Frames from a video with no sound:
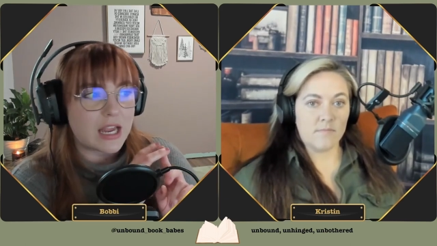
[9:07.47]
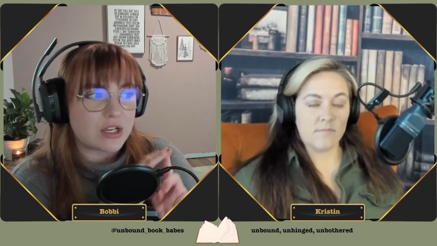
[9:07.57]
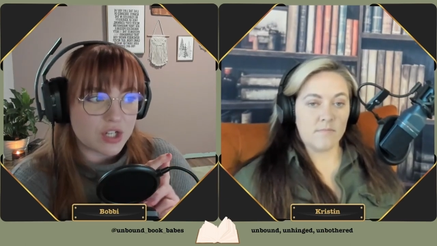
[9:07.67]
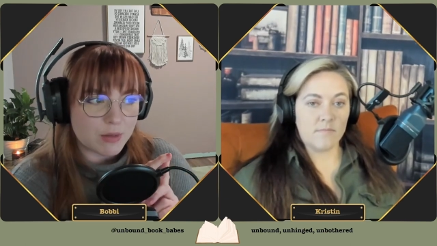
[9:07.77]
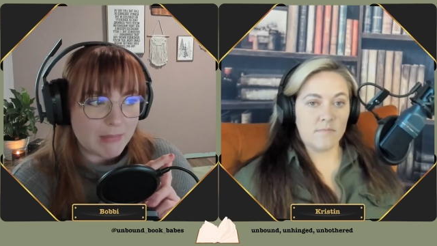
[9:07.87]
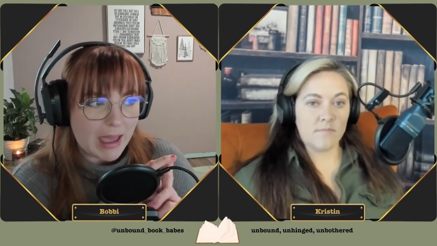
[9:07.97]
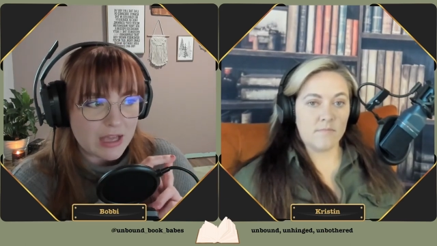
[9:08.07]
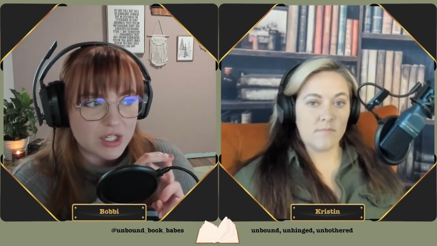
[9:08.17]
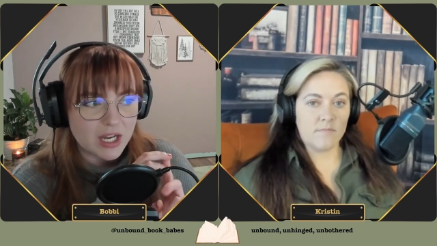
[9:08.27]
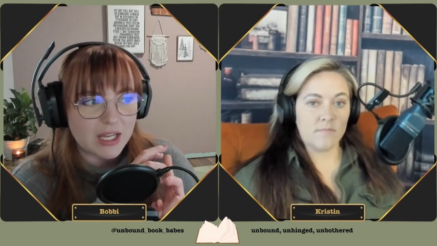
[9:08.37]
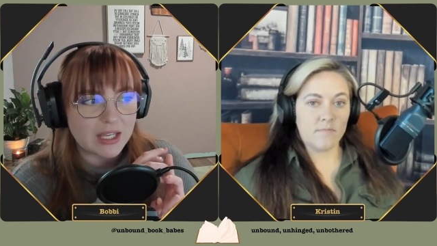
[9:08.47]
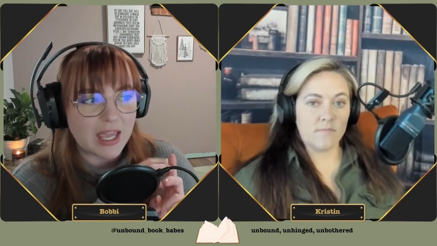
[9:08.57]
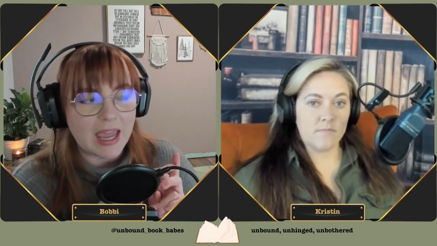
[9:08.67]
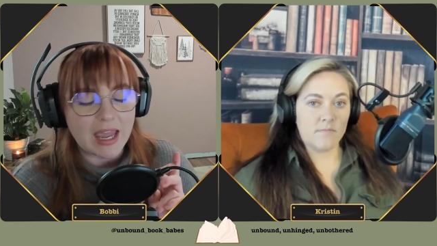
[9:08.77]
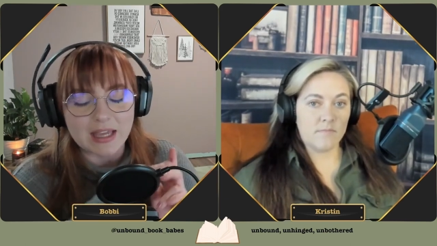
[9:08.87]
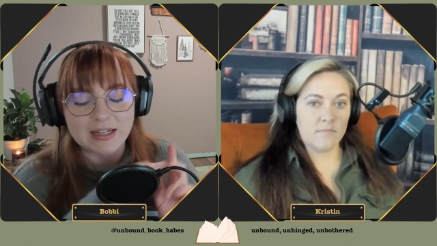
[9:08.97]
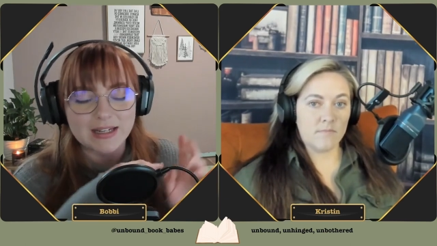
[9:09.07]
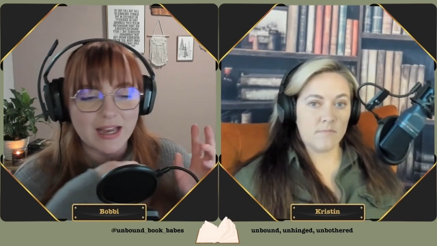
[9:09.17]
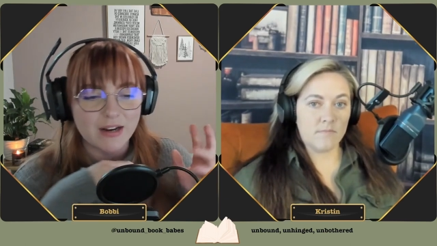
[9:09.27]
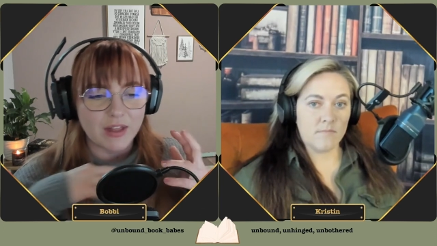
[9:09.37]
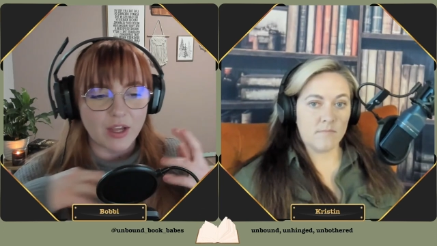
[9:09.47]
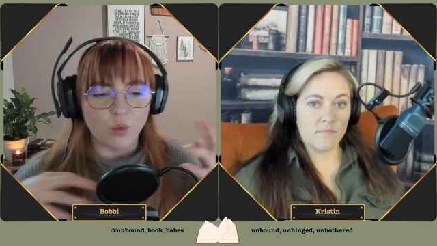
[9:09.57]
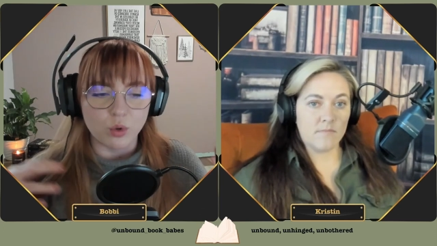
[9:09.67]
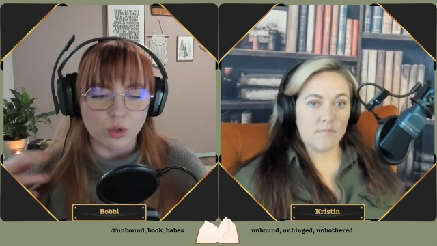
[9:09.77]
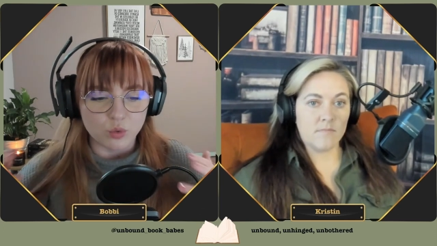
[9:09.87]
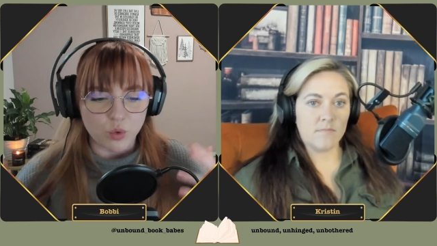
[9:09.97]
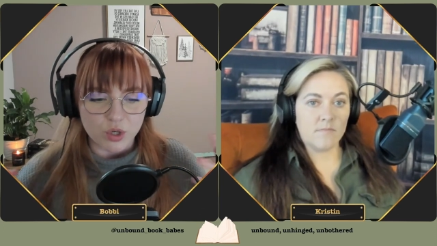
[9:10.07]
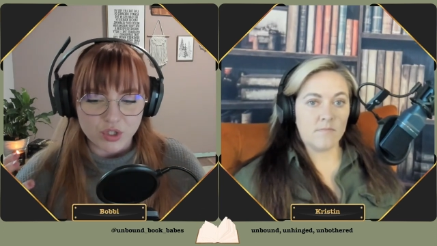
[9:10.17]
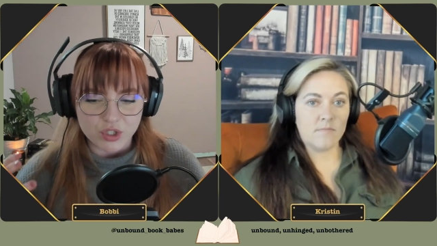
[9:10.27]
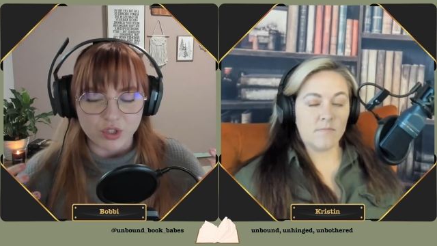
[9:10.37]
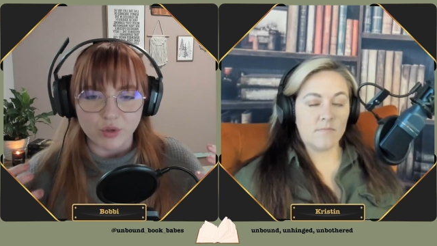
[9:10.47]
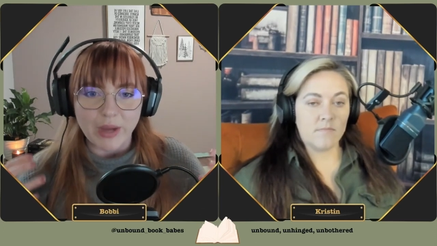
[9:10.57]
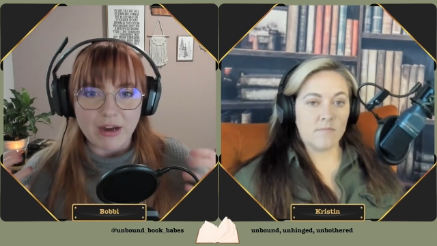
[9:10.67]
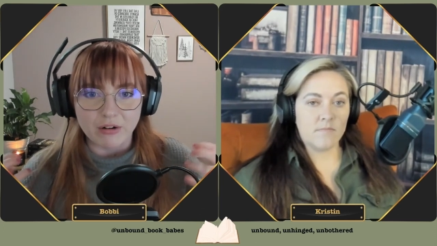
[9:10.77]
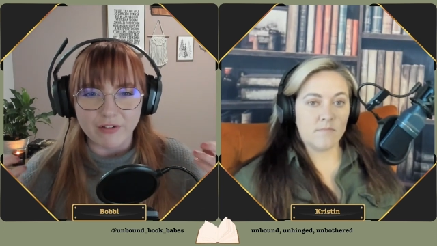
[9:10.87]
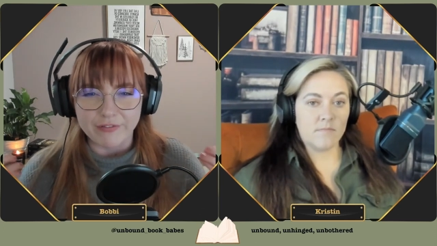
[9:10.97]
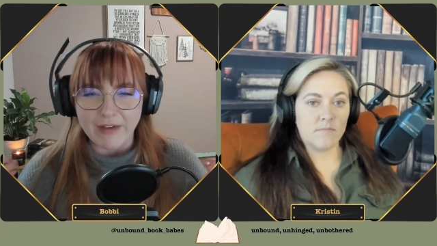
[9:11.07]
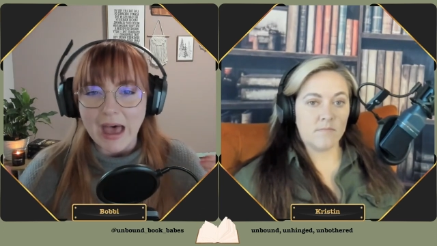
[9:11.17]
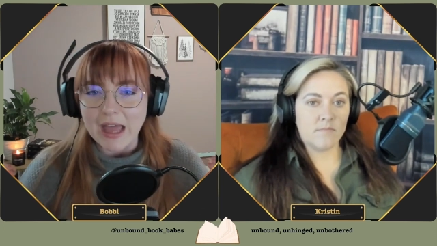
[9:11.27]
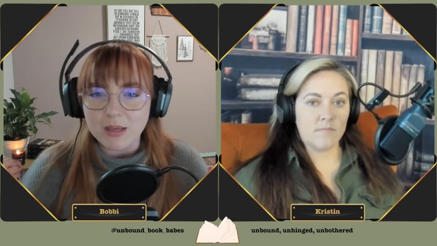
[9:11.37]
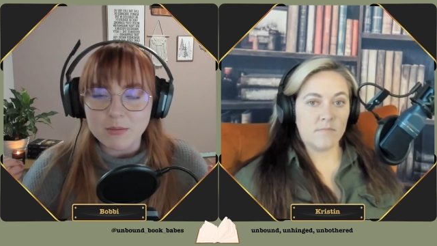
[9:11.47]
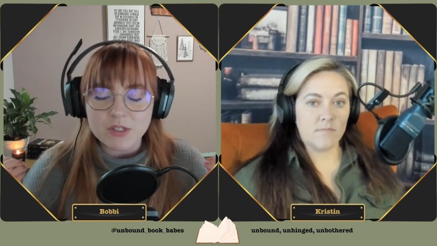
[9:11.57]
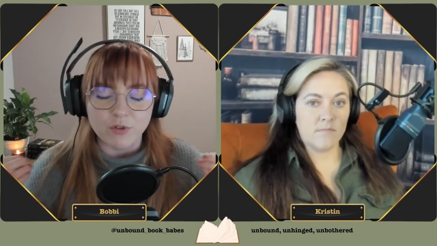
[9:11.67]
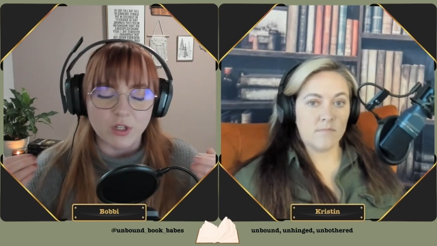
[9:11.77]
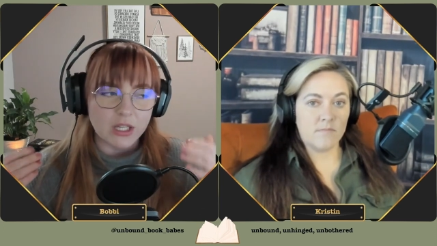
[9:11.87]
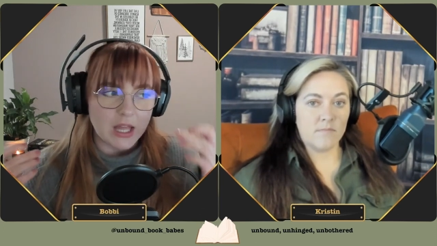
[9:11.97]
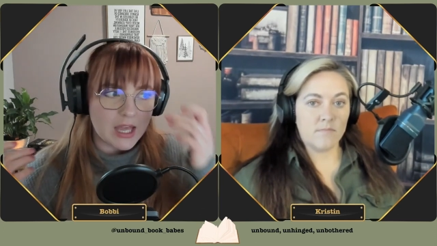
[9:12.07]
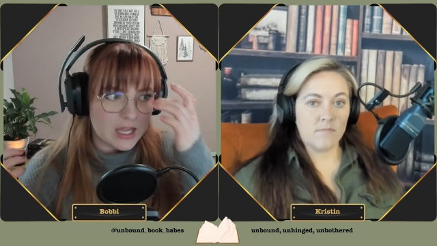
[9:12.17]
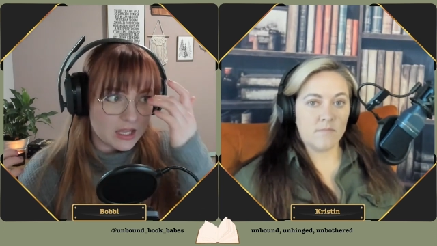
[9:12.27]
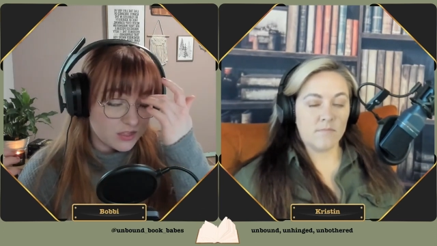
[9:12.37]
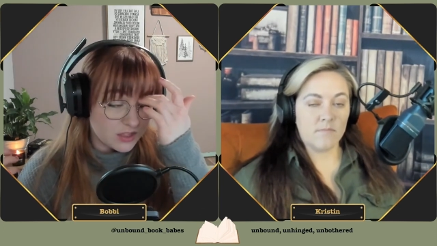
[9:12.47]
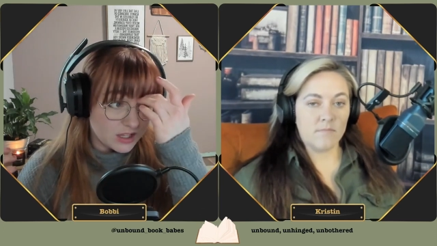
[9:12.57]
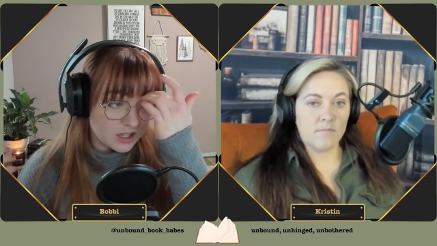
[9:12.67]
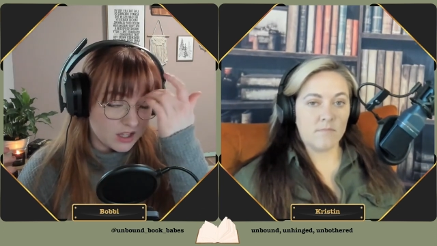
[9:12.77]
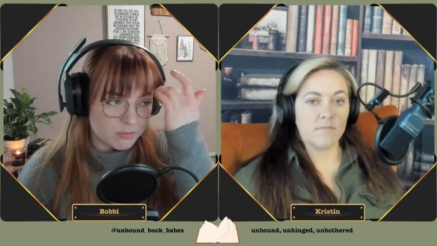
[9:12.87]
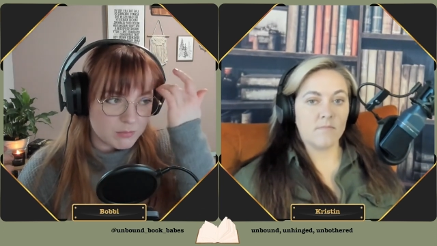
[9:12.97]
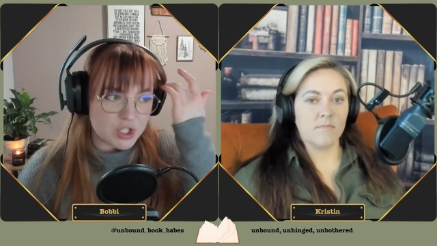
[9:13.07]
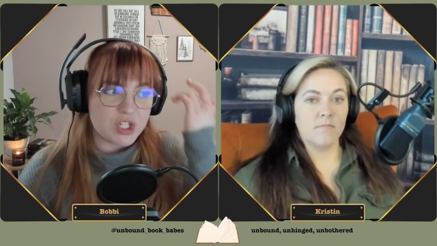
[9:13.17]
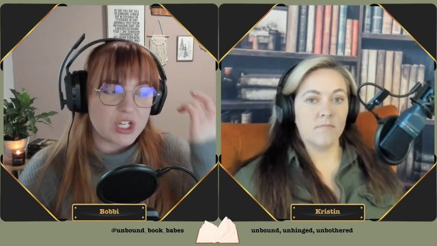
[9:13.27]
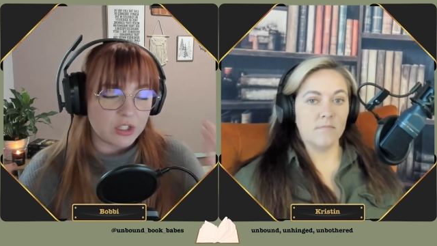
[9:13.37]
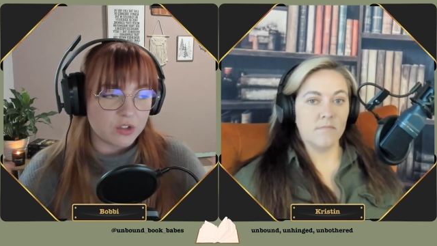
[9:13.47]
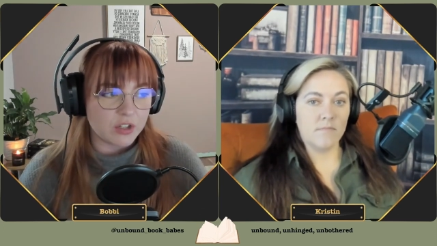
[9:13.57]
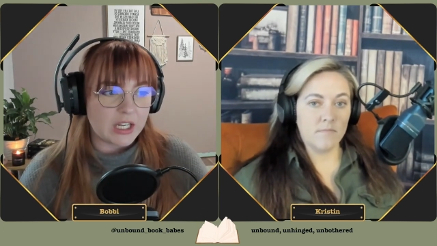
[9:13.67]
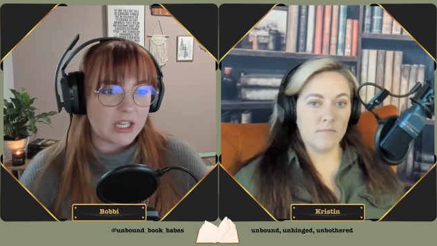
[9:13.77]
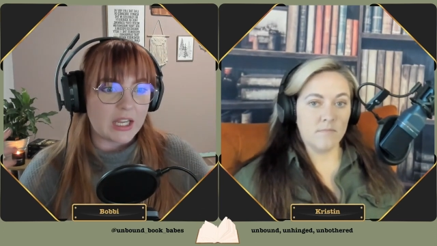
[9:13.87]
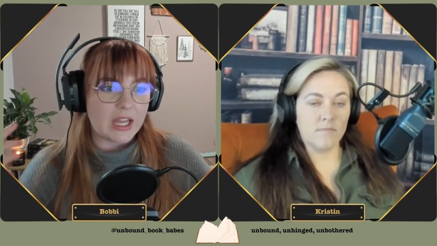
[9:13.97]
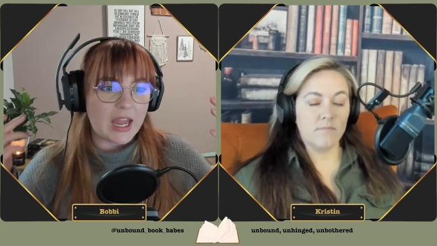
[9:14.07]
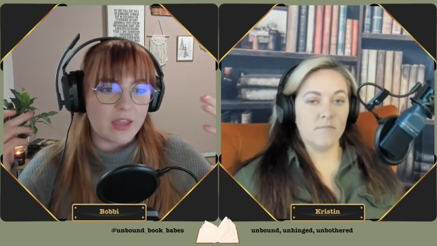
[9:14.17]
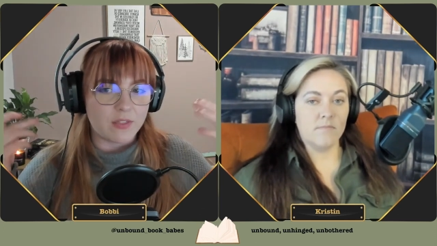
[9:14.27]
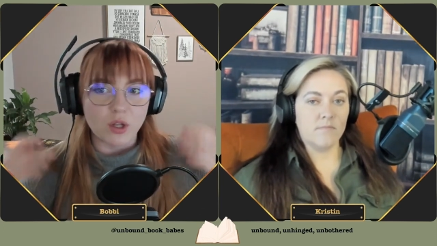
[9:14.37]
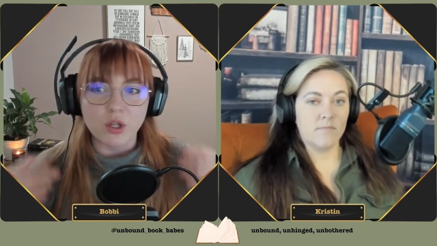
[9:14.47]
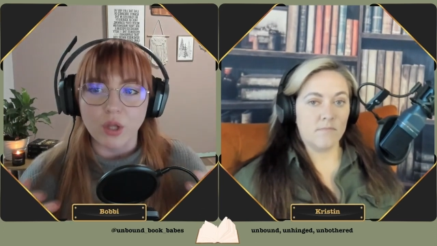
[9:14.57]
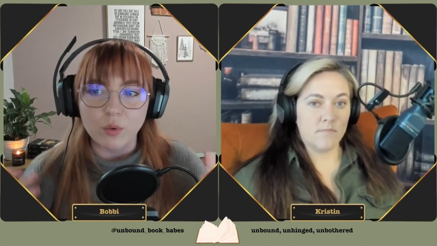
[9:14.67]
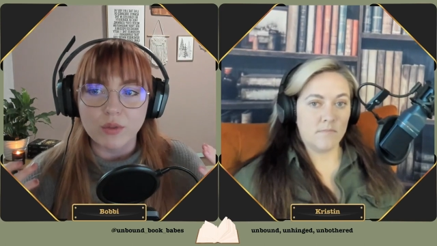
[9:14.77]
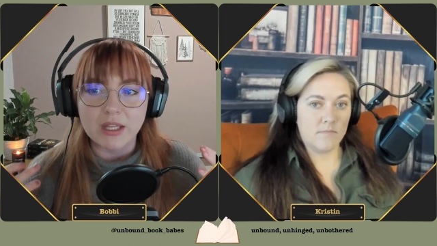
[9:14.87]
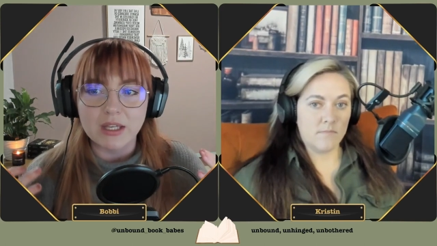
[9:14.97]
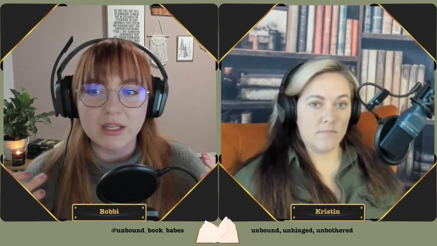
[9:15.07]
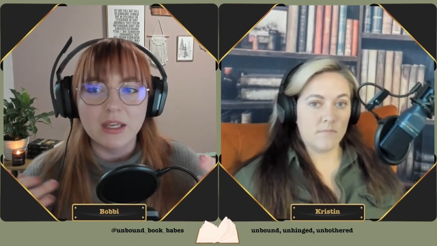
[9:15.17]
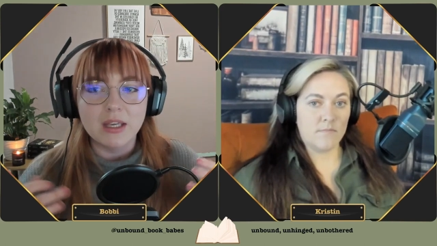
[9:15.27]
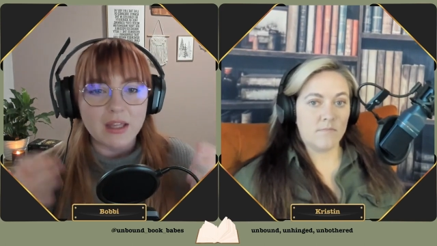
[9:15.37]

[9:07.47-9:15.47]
Speaker 1: ancient magic, and kind of like World War Two era vibes for like the machinery and the clothing,